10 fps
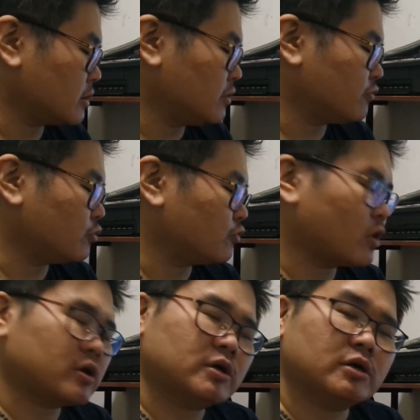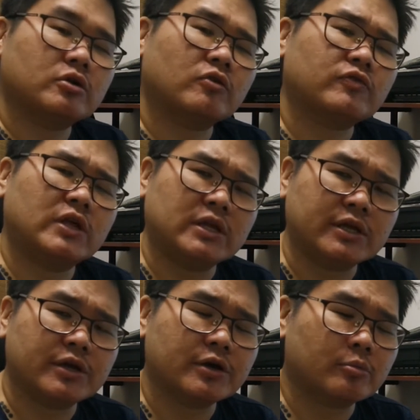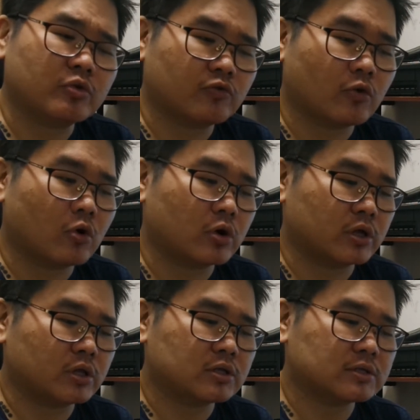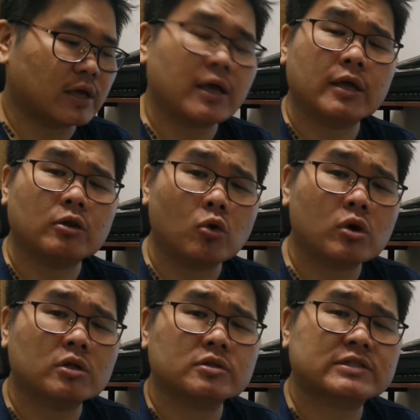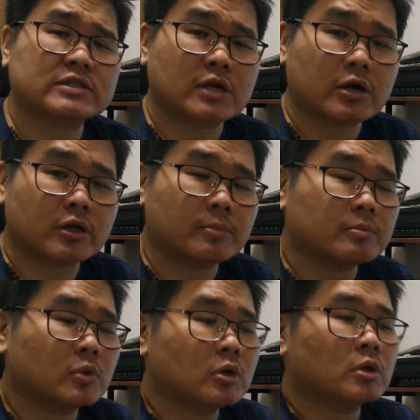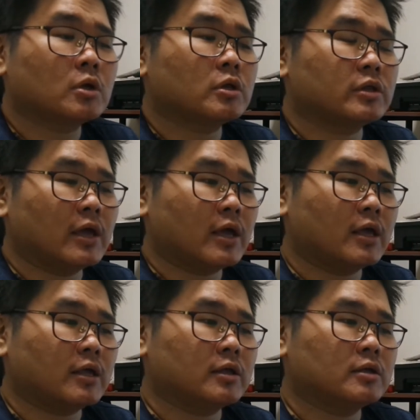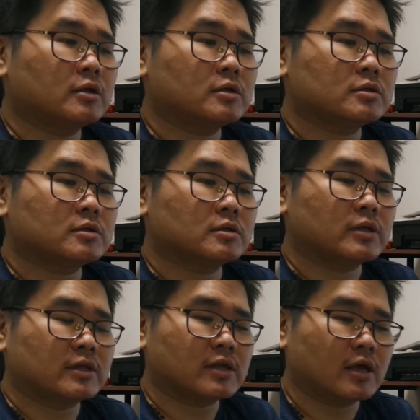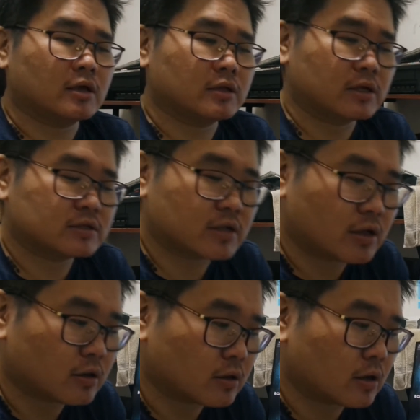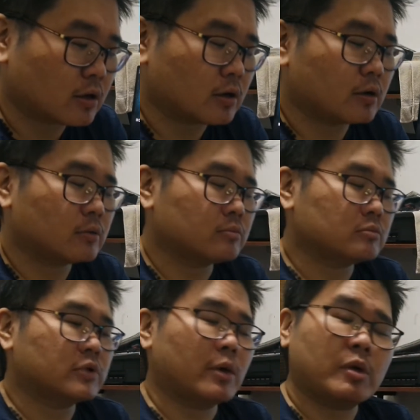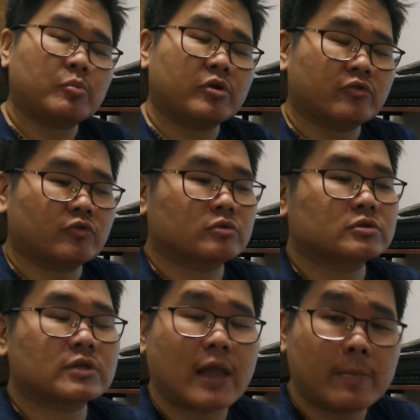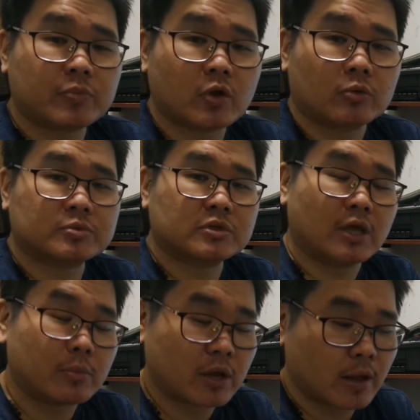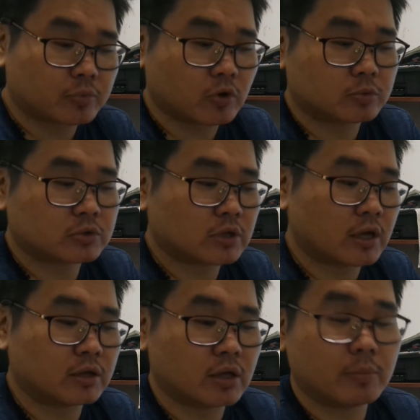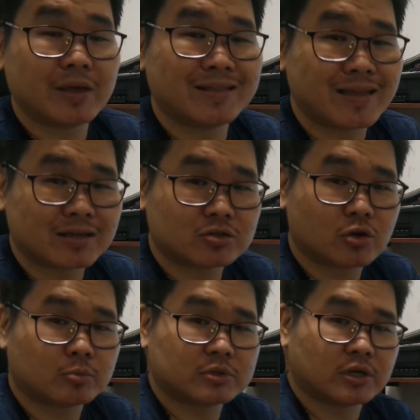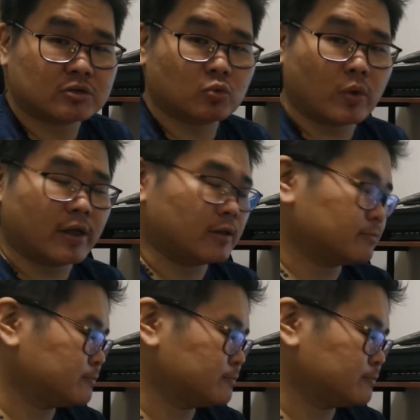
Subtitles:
If you've not heard of Illegear before, it is a local startup. They sell gaming peripherals, gaming laptops and gaming desktops as well.